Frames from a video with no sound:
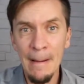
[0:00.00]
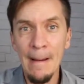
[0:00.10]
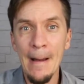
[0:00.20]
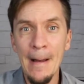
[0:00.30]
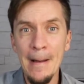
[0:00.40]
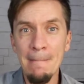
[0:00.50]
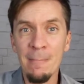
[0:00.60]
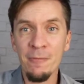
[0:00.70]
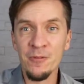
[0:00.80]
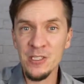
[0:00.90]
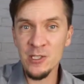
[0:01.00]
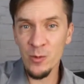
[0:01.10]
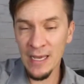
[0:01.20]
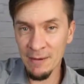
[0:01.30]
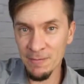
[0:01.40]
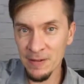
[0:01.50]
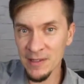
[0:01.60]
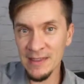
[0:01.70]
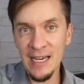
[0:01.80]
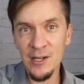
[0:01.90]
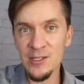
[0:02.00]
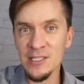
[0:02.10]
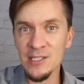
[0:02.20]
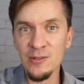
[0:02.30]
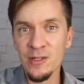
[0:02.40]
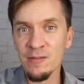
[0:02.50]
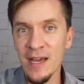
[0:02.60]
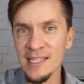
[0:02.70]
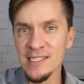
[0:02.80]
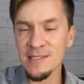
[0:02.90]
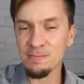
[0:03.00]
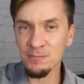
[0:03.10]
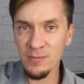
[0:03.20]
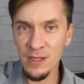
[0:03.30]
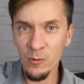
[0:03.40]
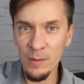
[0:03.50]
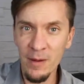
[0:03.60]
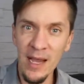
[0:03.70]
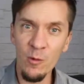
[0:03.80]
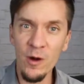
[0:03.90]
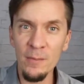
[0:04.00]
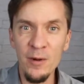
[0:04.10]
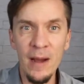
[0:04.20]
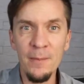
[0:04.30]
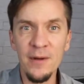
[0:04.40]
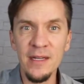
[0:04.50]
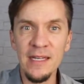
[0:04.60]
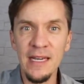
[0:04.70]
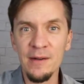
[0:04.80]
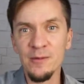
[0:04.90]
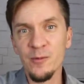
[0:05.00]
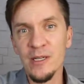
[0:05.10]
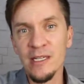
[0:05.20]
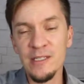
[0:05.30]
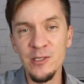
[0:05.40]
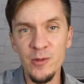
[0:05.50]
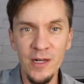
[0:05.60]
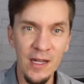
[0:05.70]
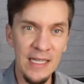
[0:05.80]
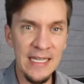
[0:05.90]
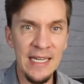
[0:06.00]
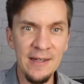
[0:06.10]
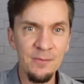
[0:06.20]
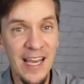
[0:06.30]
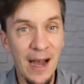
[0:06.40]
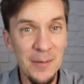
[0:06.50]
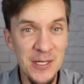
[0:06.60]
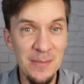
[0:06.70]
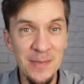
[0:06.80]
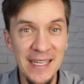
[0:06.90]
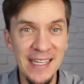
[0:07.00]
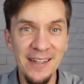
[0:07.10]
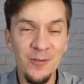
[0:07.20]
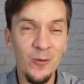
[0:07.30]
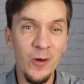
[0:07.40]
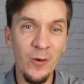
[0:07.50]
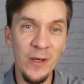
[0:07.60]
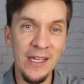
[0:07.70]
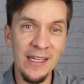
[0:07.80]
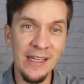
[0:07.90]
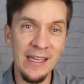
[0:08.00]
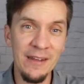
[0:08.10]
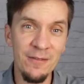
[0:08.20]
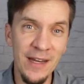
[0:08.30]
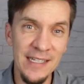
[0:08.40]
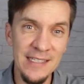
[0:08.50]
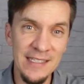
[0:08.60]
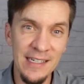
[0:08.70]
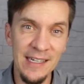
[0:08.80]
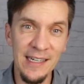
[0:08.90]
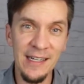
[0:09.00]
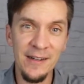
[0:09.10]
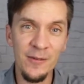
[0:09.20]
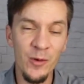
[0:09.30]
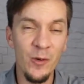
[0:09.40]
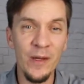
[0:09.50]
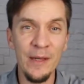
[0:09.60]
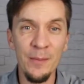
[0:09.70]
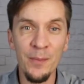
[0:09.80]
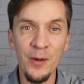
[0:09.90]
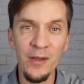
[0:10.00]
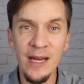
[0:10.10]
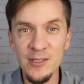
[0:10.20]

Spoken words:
So we have 50,000 to invest. We buy one property and we do it all again. Option B, where we invest, where we pull out